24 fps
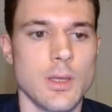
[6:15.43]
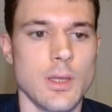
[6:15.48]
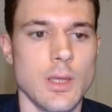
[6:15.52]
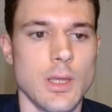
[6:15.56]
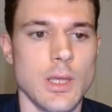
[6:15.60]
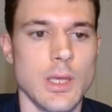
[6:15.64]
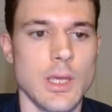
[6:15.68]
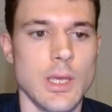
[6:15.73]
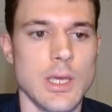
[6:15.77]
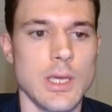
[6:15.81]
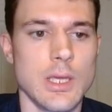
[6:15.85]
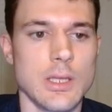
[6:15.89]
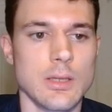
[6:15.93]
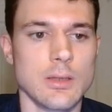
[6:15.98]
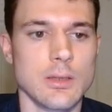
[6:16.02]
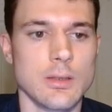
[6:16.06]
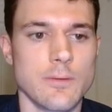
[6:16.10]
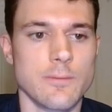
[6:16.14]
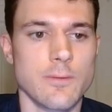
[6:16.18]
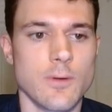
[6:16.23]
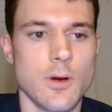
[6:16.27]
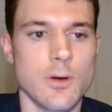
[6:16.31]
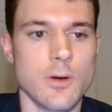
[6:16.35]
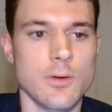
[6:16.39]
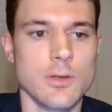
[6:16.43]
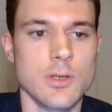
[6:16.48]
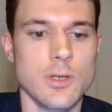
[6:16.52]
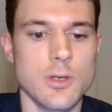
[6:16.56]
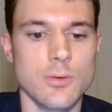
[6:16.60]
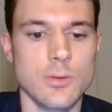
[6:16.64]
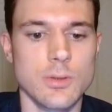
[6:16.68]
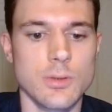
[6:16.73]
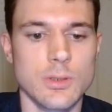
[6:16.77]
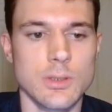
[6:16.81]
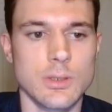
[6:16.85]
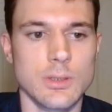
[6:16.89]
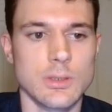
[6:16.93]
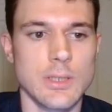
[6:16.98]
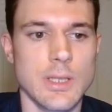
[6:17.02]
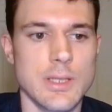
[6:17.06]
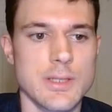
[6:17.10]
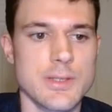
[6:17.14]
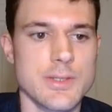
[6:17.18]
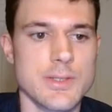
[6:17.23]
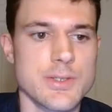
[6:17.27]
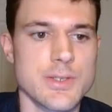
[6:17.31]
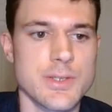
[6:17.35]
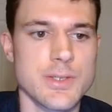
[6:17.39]
And for our note,
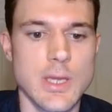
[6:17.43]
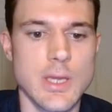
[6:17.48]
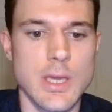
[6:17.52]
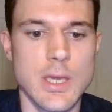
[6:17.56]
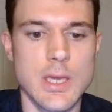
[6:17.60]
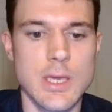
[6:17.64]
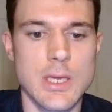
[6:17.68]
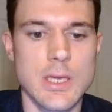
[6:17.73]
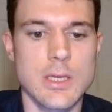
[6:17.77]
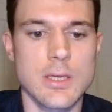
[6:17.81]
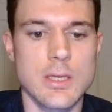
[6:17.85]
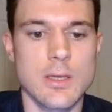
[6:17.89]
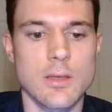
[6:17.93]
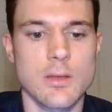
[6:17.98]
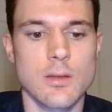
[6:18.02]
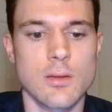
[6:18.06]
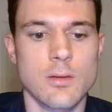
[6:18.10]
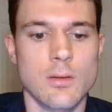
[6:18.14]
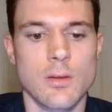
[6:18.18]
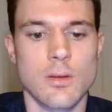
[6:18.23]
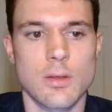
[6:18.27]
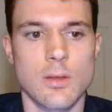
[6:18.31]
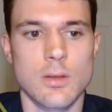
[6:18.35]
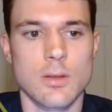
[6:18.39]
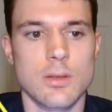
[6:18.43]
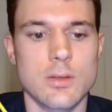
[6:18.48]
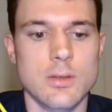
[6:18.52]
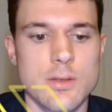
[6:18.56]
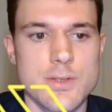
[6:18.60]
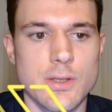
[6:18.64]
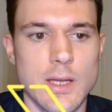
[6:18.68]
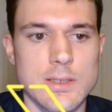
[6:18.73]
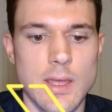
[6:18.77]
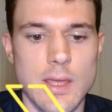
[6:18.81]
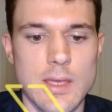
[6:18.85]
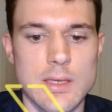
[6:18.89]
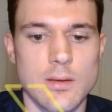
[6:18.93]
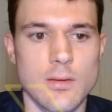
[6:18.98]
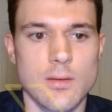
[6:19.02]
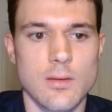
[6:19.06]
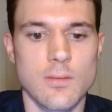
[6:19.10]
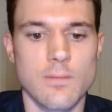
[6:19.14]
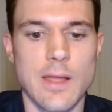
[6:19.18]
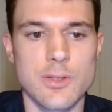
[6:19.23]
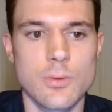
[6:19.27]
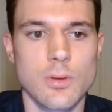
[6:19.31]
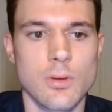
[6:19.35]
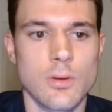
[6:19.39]
let's say select a
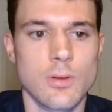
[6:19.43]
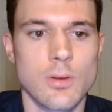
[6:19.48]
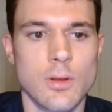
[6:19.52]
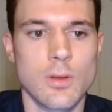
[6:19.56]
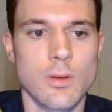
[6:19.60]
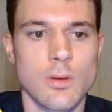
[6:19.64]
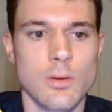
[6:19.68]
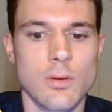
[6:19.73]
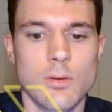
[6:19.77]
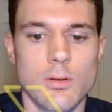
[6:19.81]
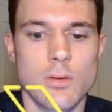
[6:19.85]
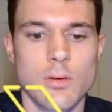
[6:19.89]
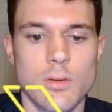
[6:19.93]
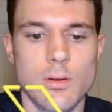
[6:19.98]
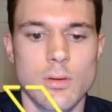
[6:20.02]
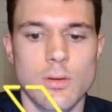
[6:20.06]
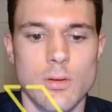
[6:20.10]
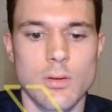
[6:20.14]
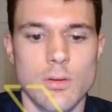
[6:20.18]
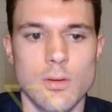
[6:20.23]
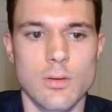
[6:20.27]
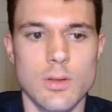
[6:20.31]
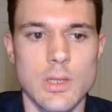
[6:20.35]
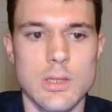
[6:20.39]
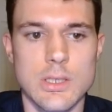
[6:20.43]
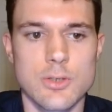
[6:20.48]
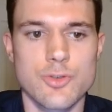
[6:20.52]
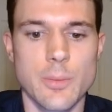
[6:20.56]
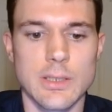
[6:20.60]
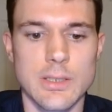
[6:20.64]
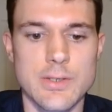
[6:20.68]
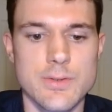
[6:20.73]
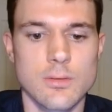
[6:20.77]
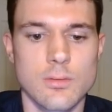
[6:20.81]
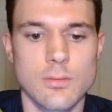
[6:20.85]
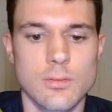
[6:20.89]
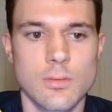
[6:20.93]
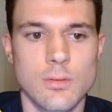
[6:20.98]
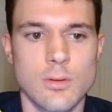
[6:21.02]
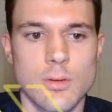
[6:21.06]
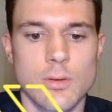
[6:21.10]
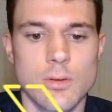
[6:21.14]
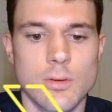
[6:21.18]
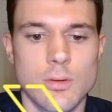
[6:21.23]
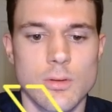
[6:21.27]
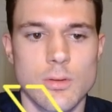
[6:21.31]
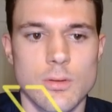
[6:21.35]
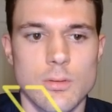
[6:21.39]
value in the drop-down list.
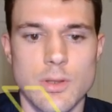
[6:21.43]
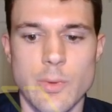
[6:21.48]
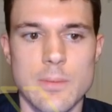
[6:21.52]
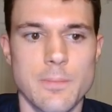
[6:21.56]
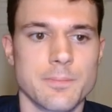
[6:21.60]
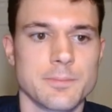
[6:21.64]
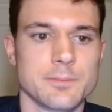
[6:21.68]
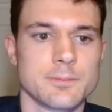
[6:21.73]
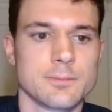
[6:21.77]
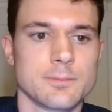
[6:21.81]
Right.